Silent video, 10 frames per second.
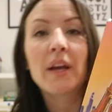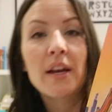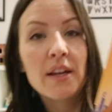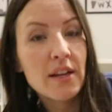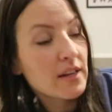We're
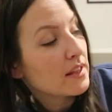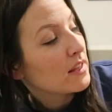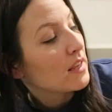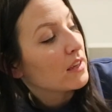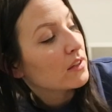getting
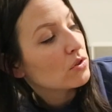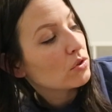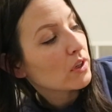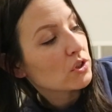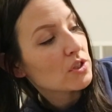the
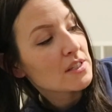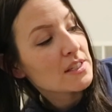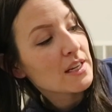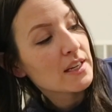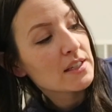construction
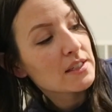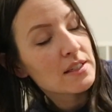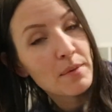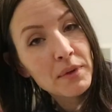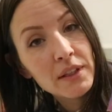site
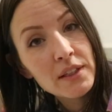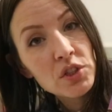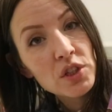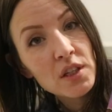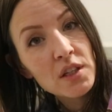
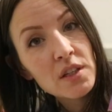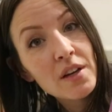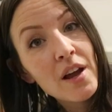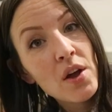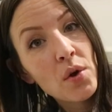demolition.
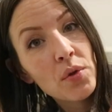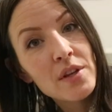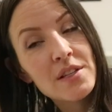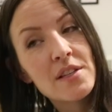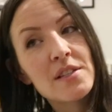
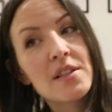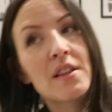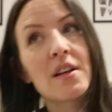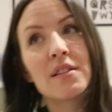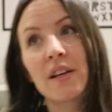This is
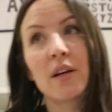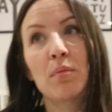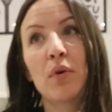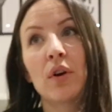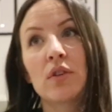the
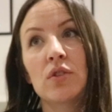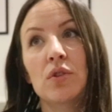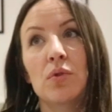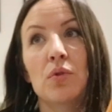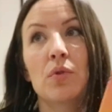second book
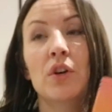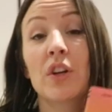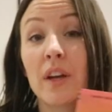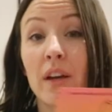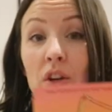to
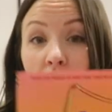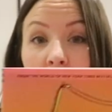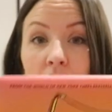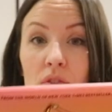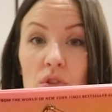Goodnight
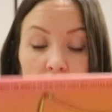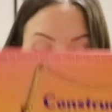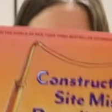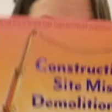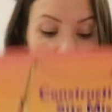Goodnight
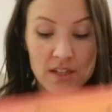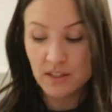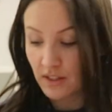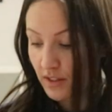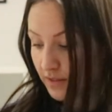Construction Site.